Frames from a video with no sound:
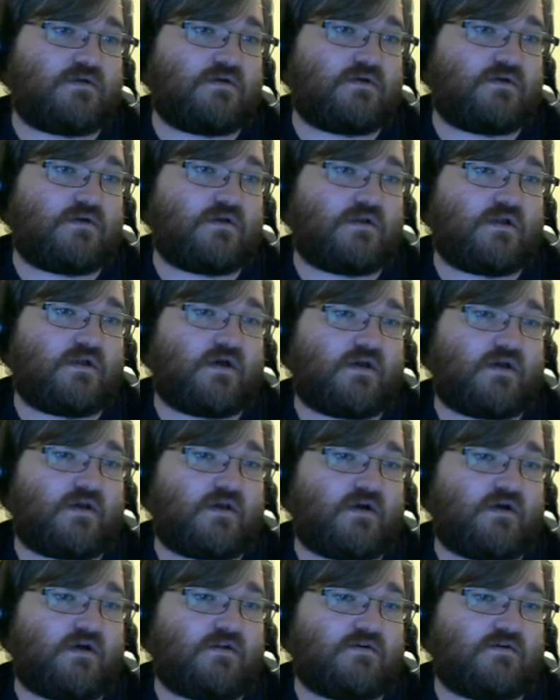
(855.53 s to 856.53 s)
line
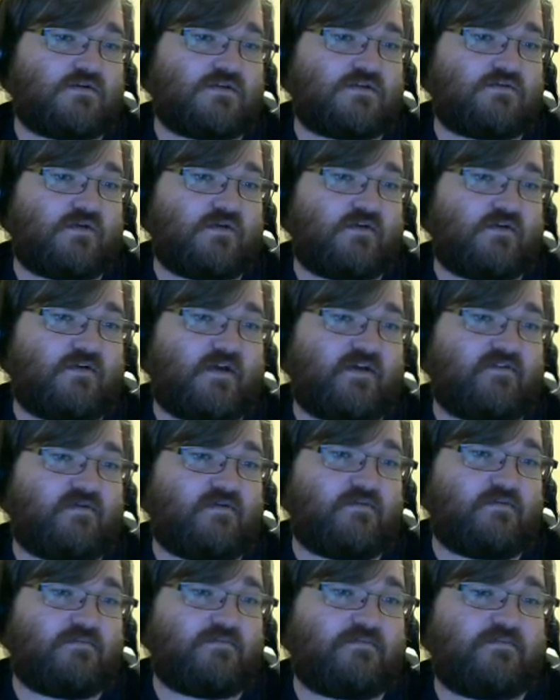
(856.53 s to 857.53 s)
color. Since we already have a
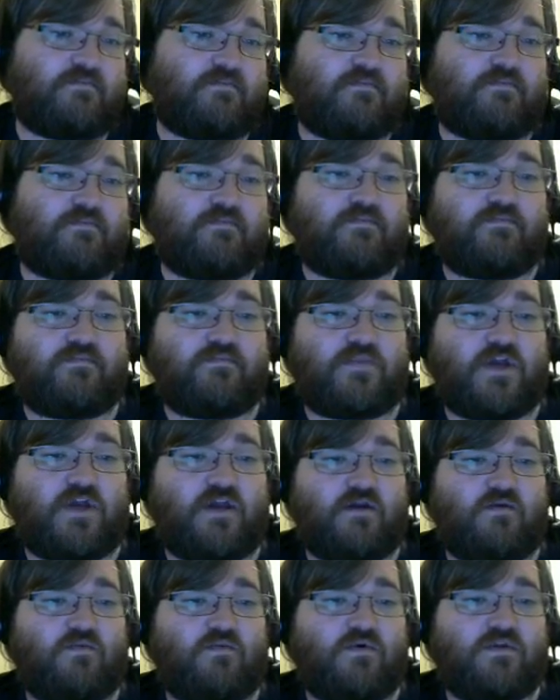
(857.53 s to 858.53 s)

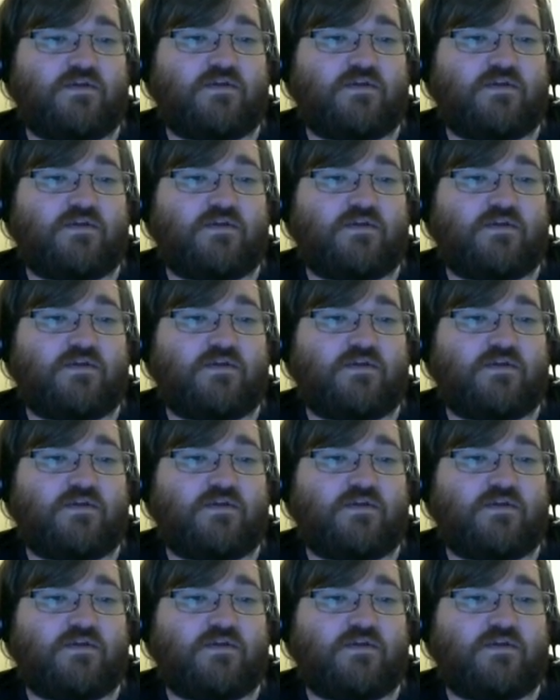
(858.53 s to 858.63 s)
pink one,